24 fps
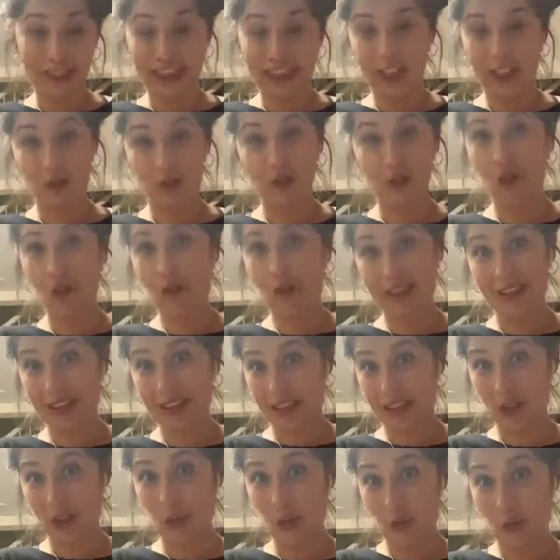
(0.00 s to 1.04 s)
I don't throw
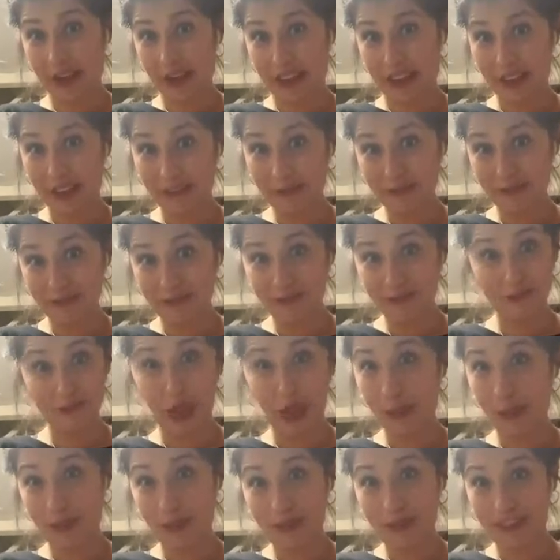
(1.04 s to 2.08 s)
anything away
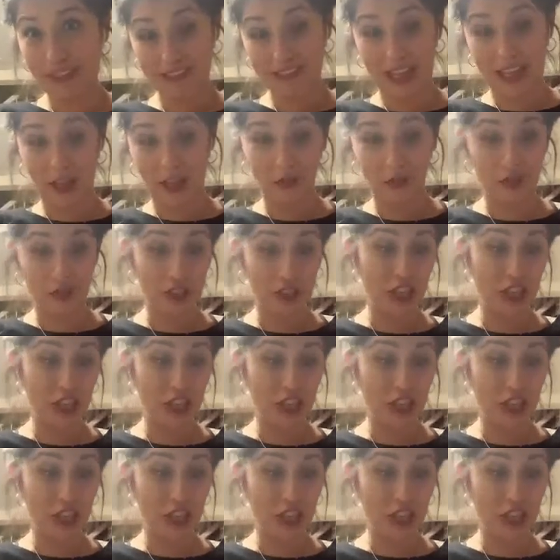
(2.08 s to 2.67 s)
up in this house.